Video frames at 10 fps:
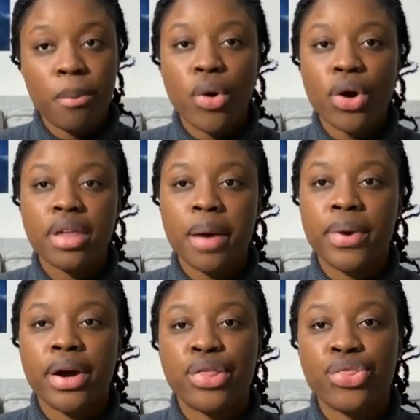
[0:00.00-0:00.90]
both
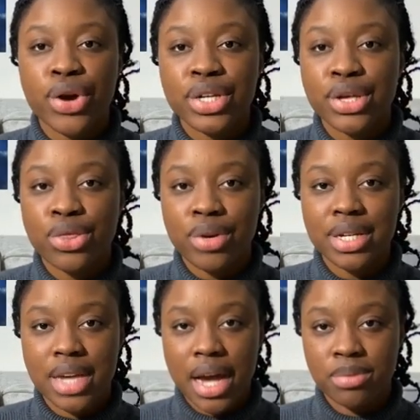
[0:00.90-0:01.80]
appear 33
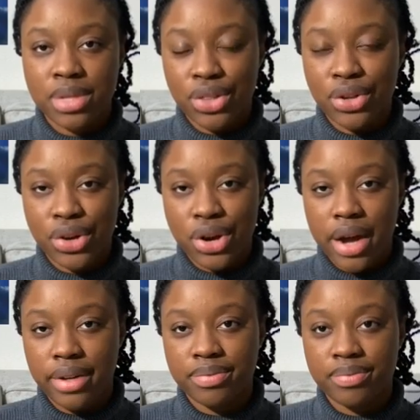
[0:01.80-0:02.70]
times in the
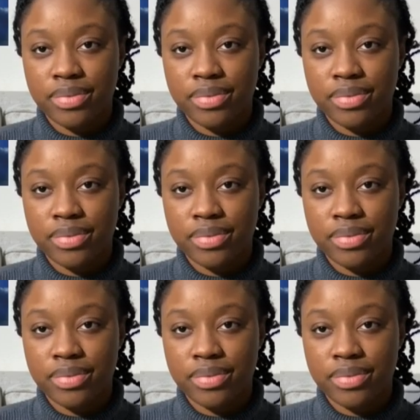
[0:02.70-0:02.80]
Quran.